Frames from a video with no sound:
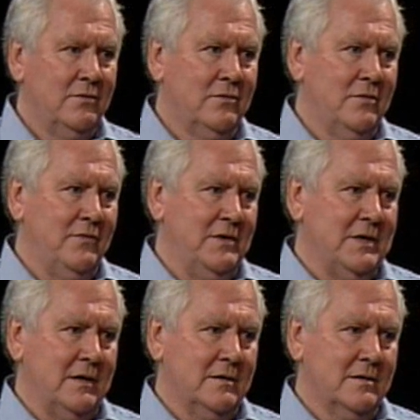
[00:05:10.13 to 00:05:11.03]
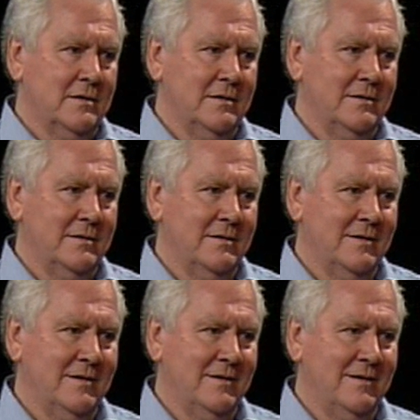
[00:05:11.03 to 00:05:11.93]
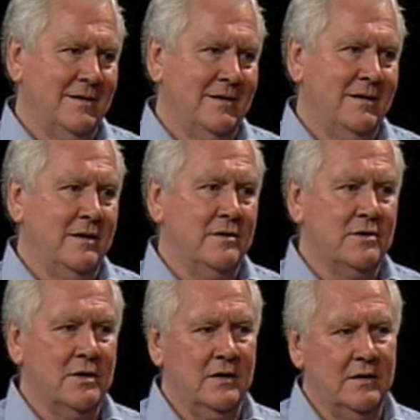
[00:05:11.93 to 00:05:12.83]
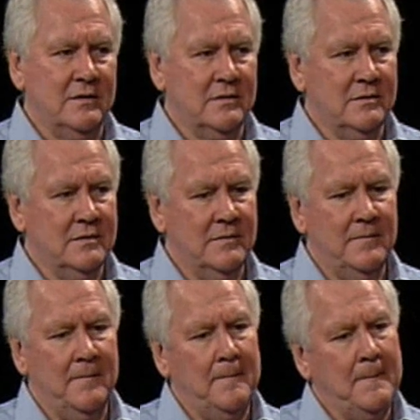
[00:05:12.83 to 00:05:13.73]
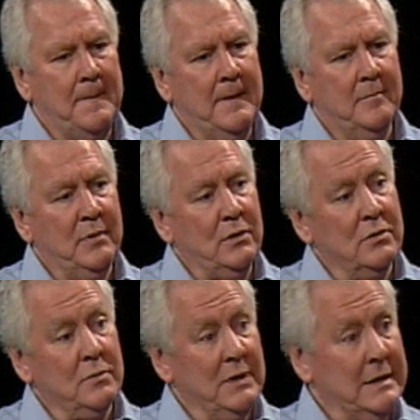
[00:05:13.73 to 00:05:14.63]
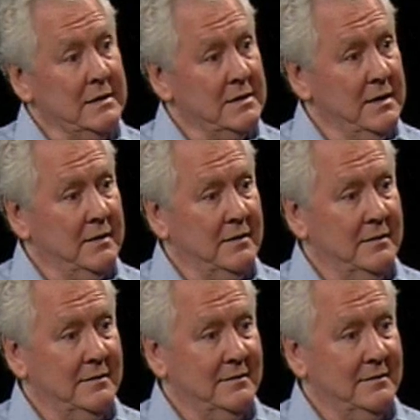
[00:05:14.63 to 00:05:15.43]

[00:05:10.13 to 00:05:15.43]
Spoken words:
through physics and science because we can see it.